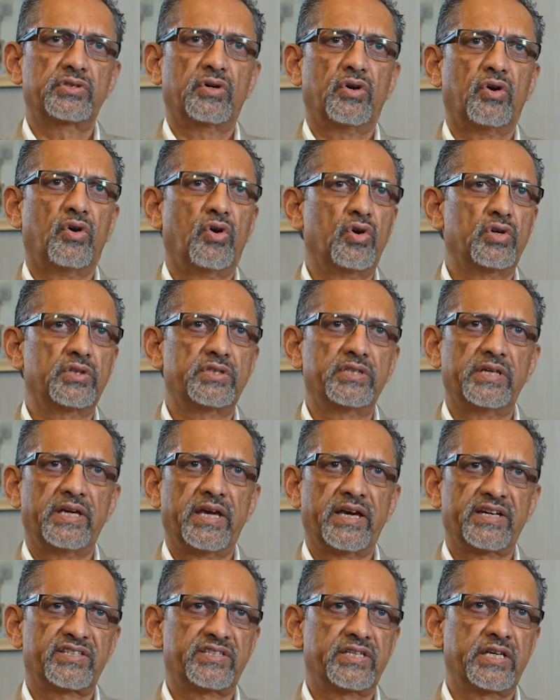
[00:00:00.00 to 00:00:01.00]
all the
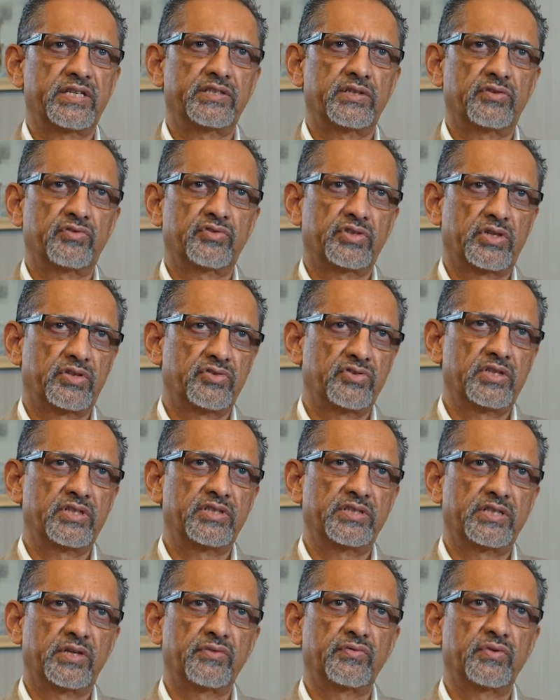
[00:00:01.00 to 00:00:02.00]
extensive
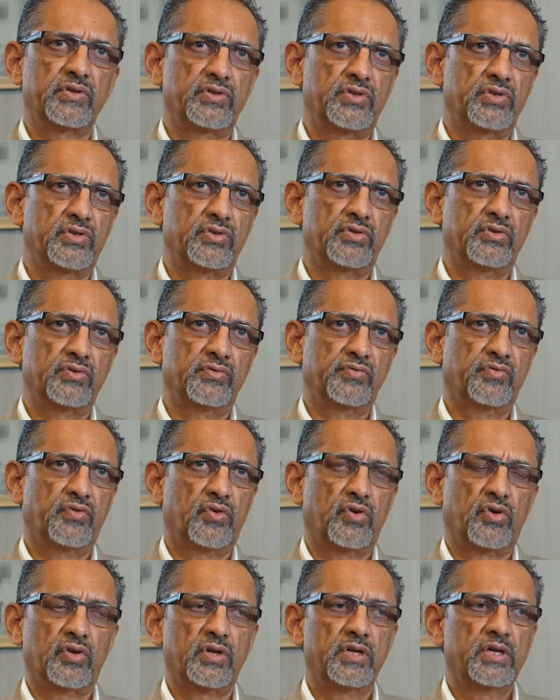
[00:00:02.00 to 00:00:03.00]
surgeries that we do
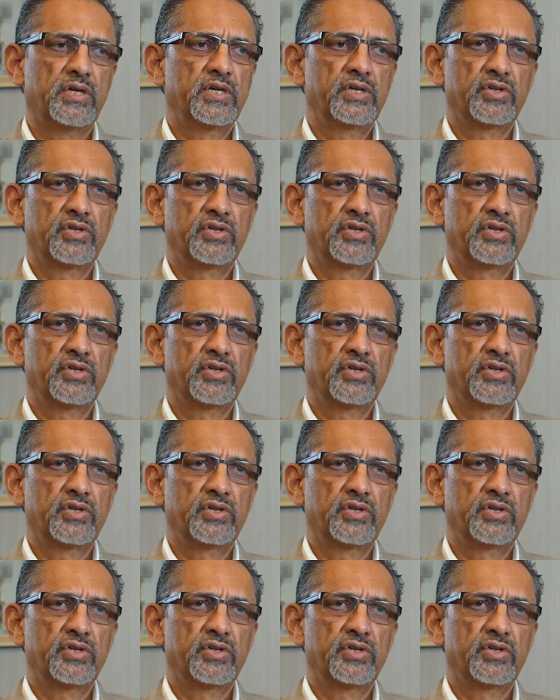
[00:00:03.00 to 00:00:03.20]
for